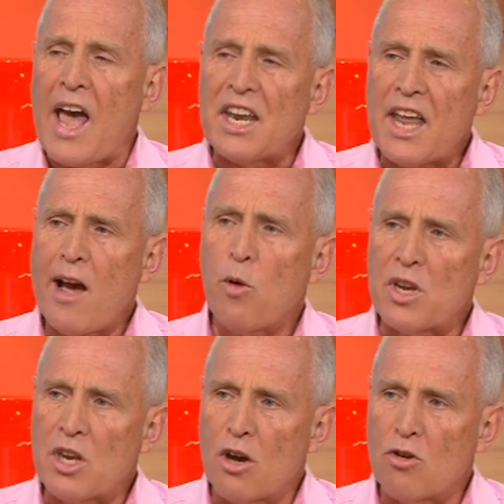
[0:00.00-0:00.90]
And now
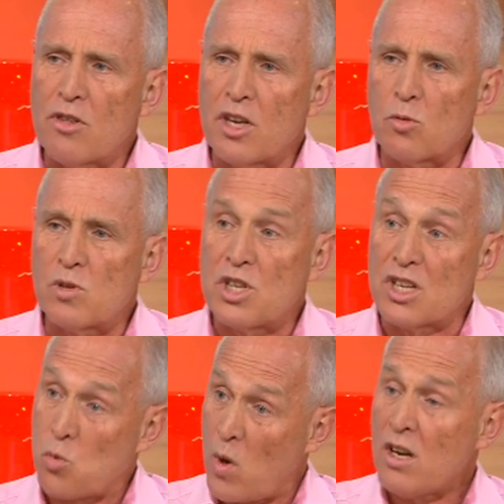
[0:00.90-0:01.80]
we know that it was
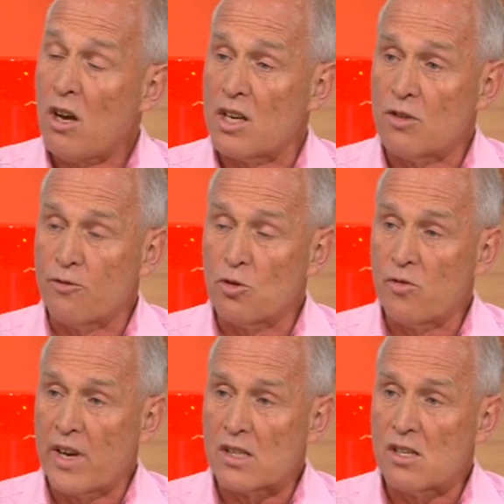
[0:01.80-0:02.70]
just one kind of
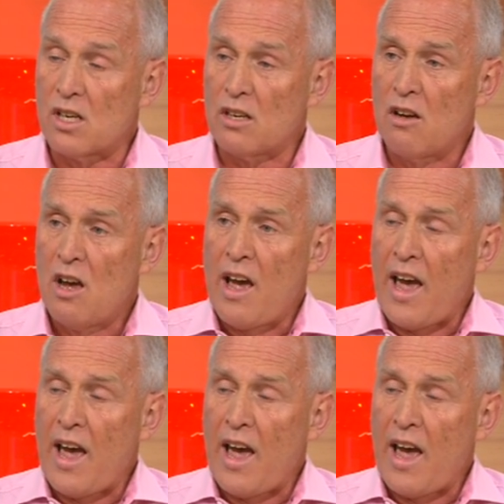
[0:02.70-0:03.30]
flu vaccine,